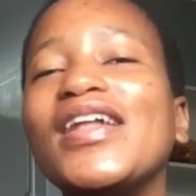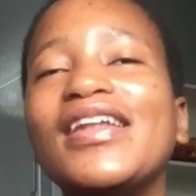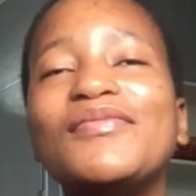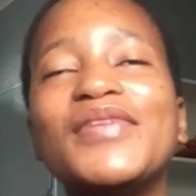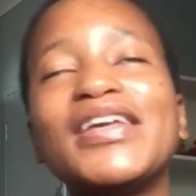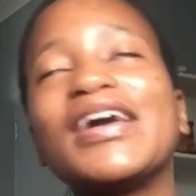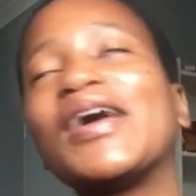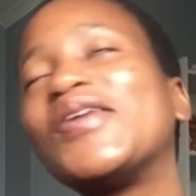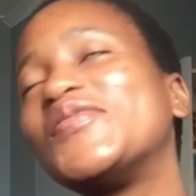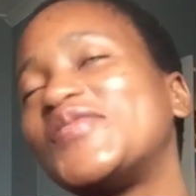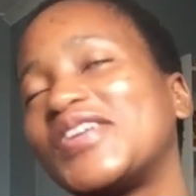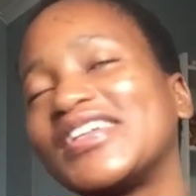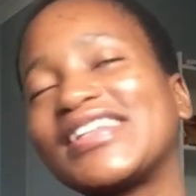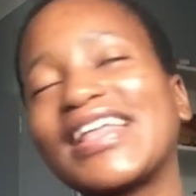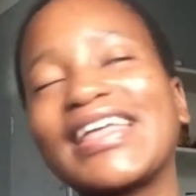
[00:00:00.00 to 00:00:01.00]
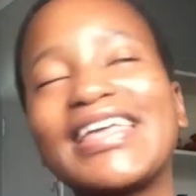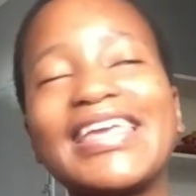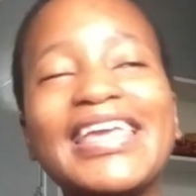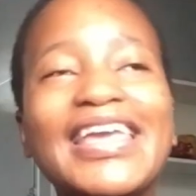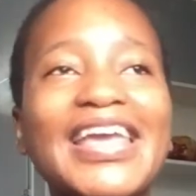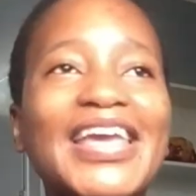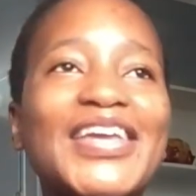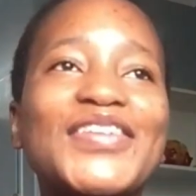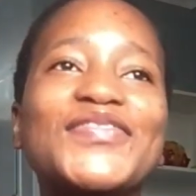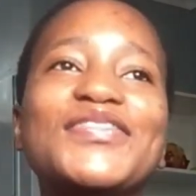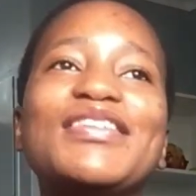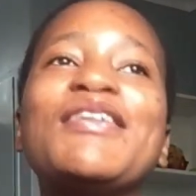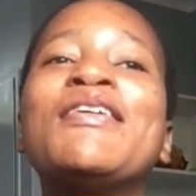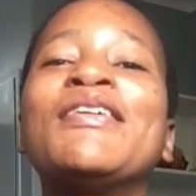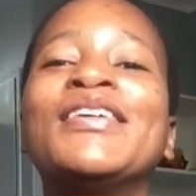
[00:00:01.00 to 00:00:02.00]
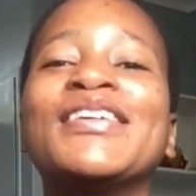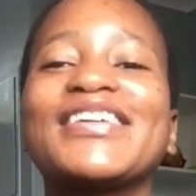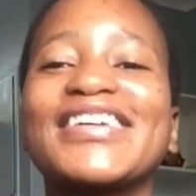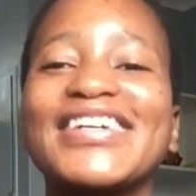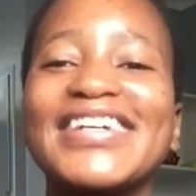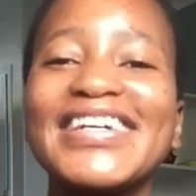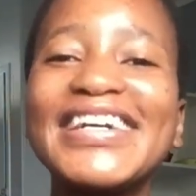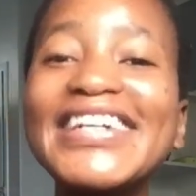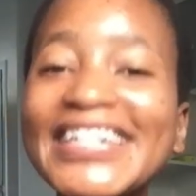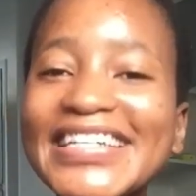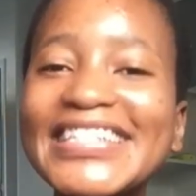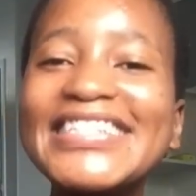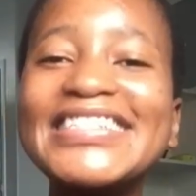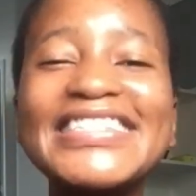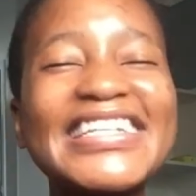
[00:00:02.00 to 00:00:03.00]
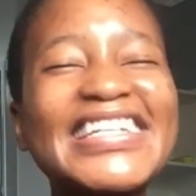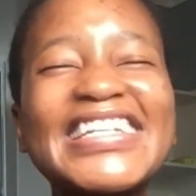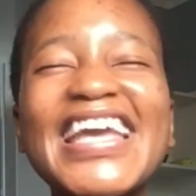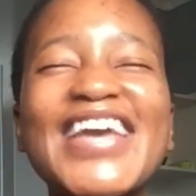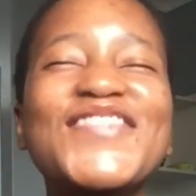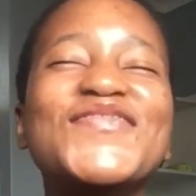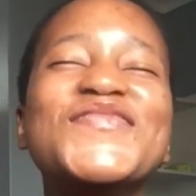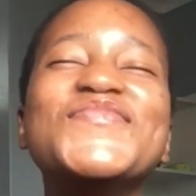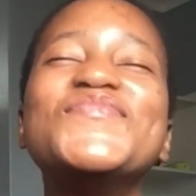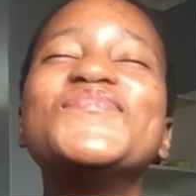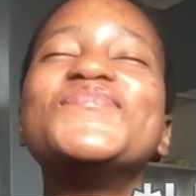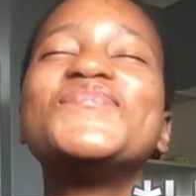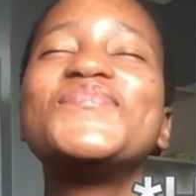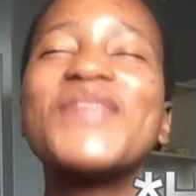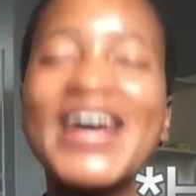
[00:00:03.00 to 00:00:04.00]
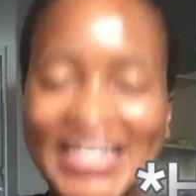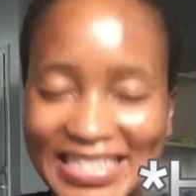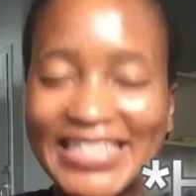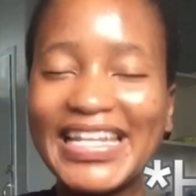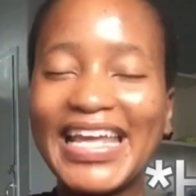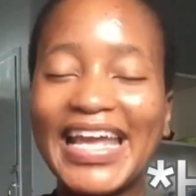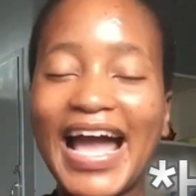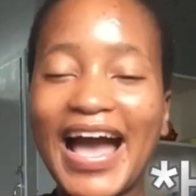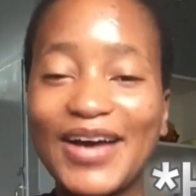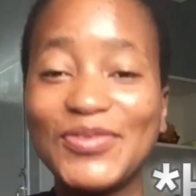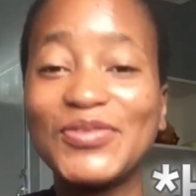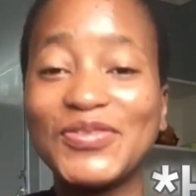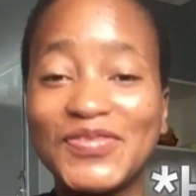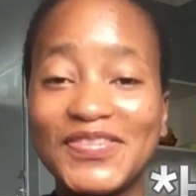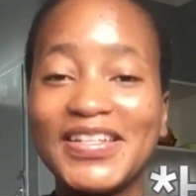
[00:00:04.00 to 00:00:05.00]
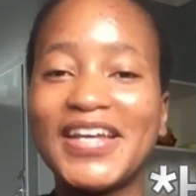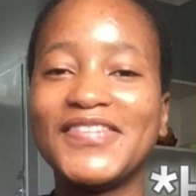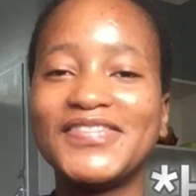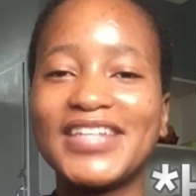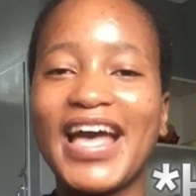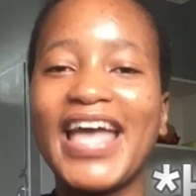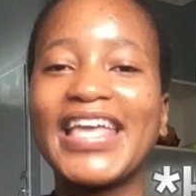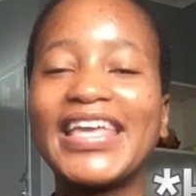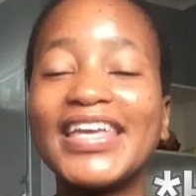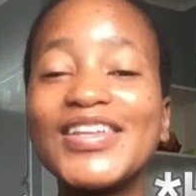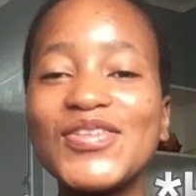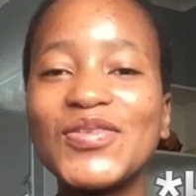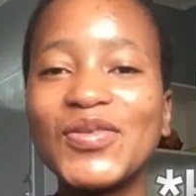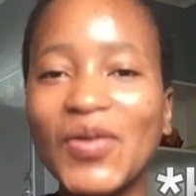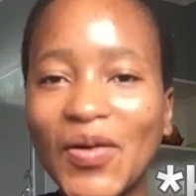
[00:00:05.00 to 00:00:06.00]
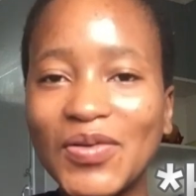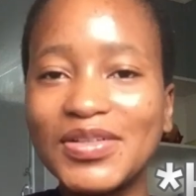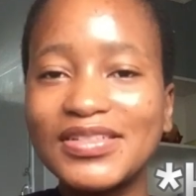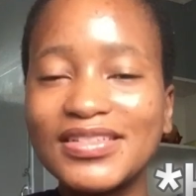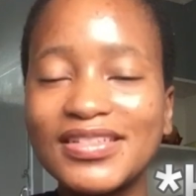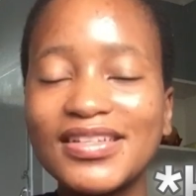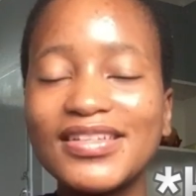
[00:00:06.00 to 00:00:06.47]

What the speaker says: my younger brother Kay, she came bursting out of laughter, I kid you not.